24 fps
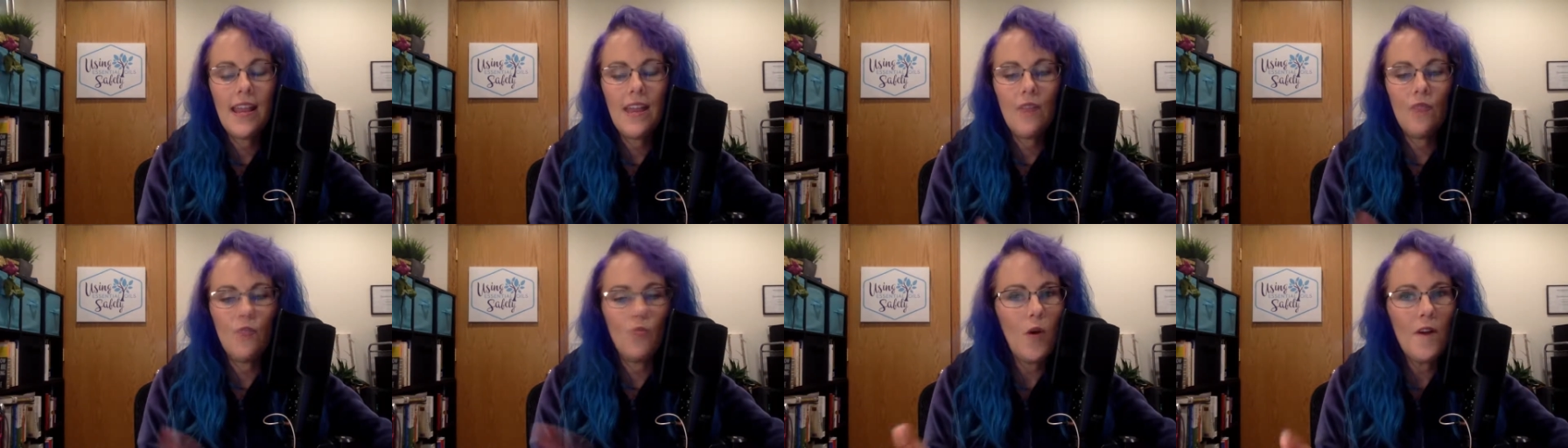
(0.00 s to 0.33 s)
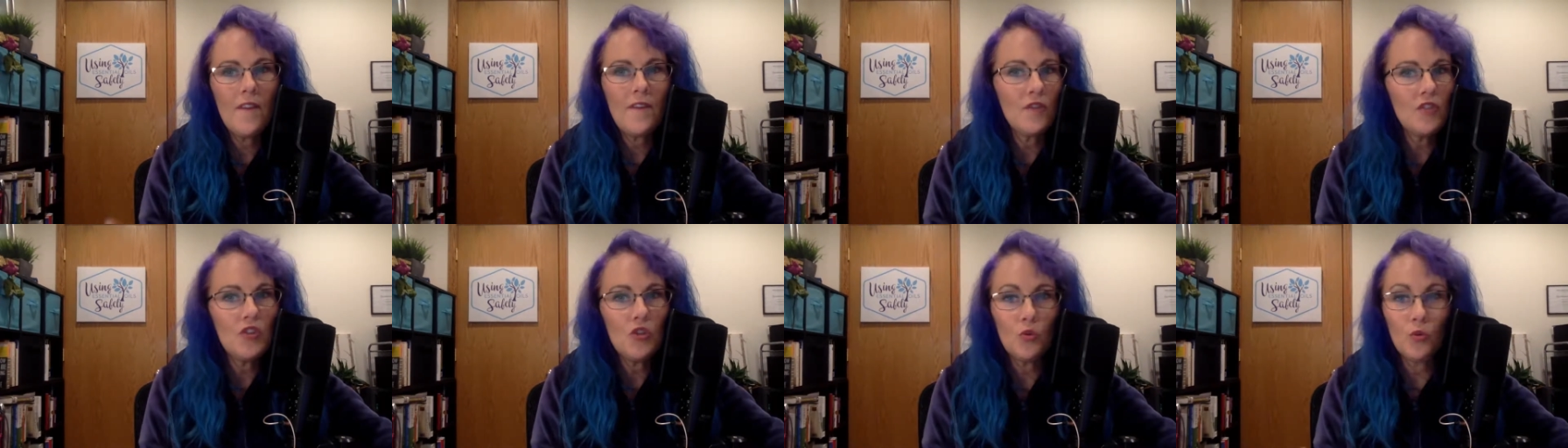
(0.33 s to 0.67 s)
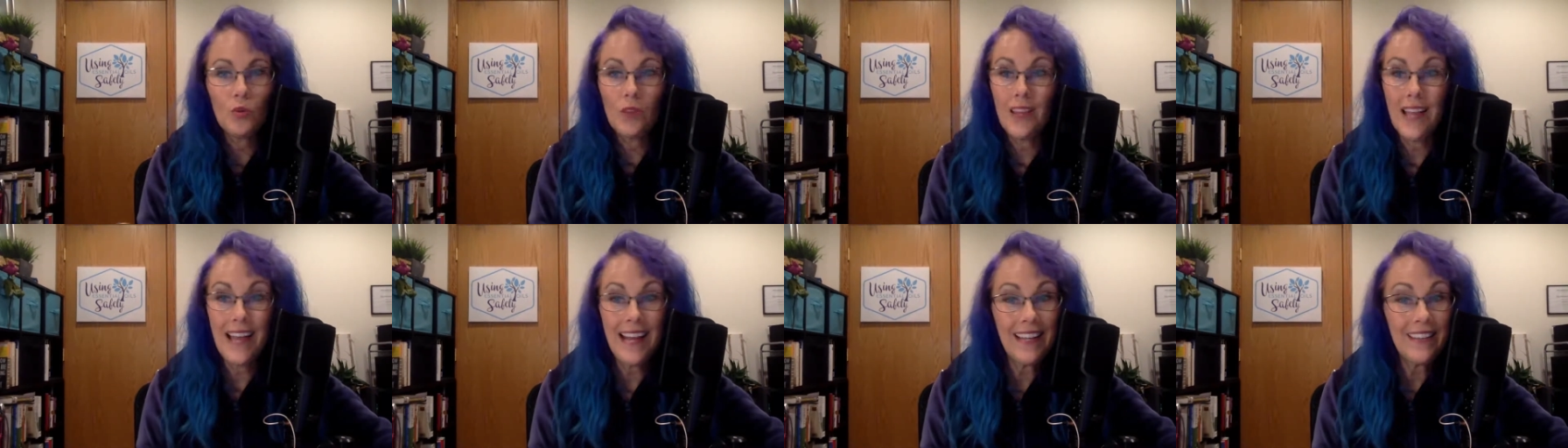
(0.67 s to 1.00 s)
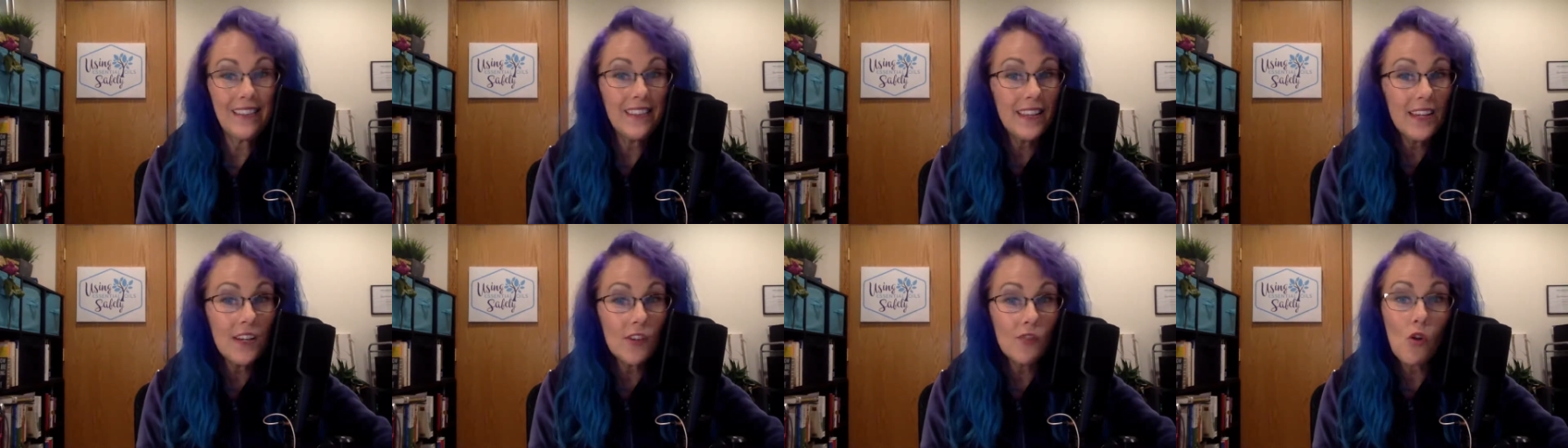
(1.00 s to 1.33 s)
whether you like
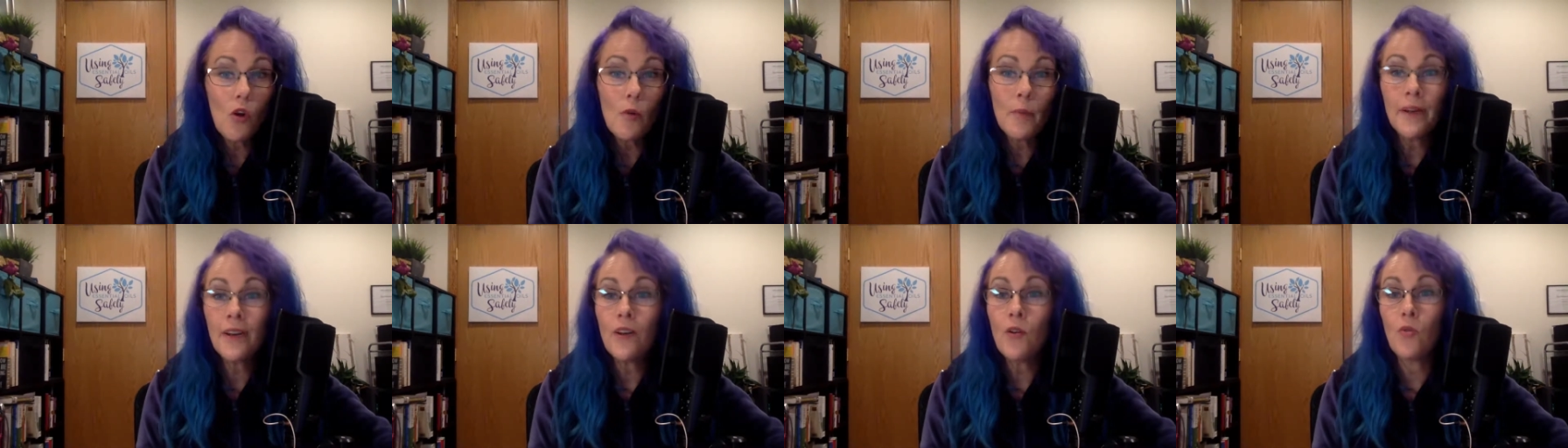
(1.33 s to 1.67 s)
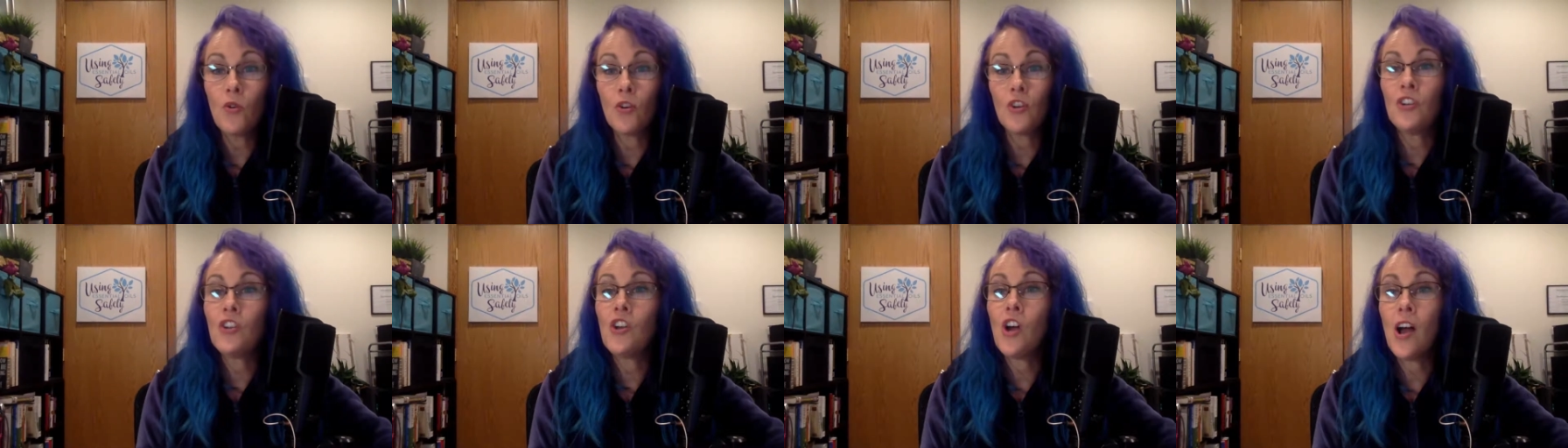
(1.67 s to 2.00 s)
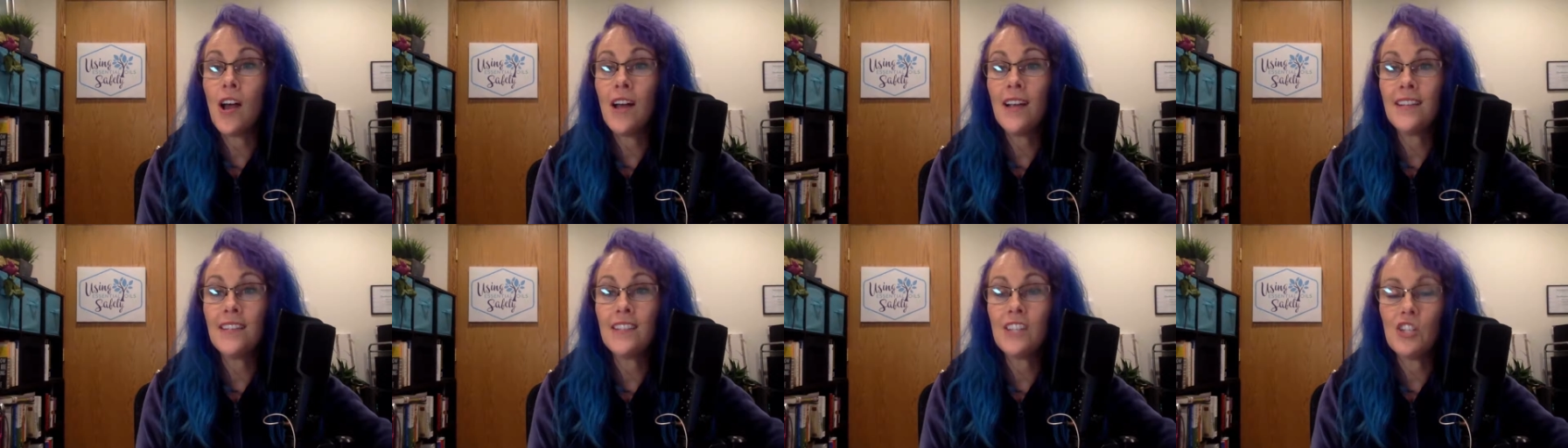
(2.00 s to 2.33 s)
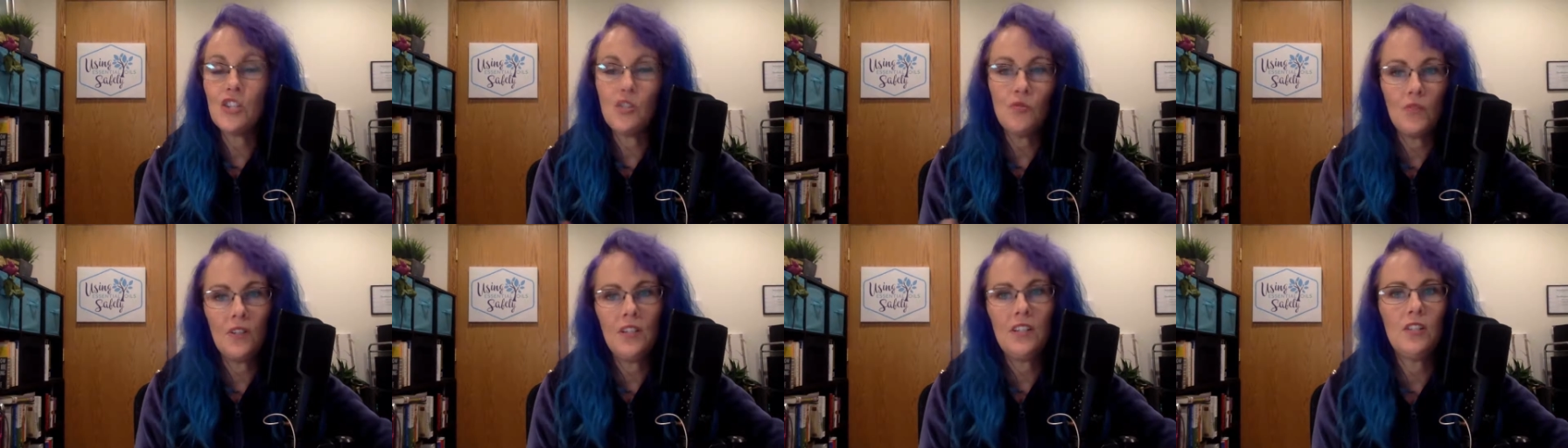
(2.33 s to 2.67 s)
the aroma or not,
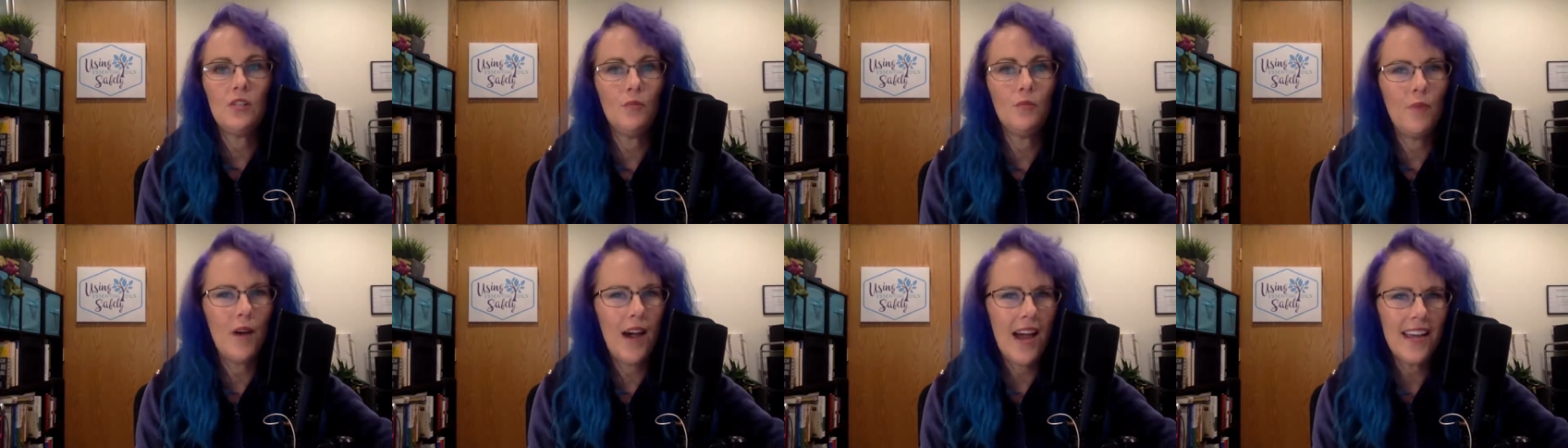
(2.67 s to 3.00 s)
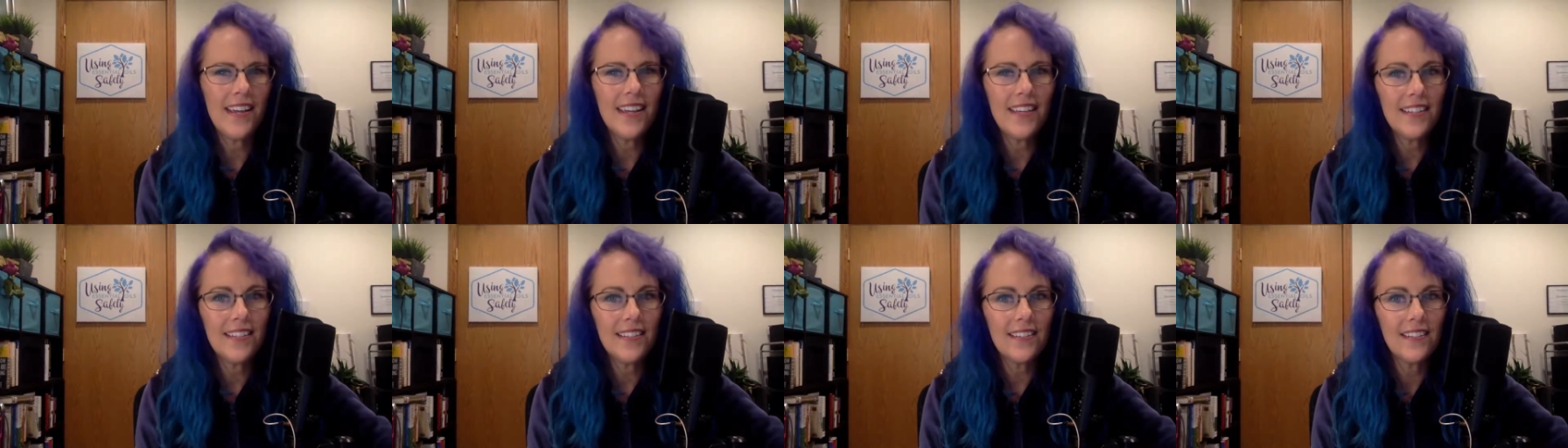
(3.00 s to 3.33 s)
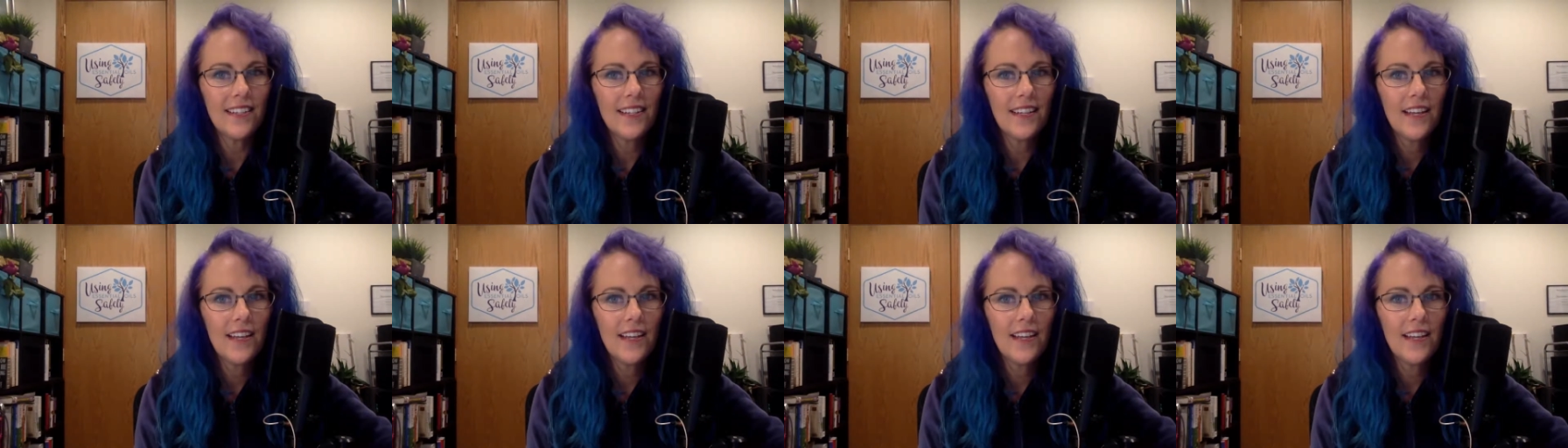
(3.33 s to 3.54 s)
you need to buy it.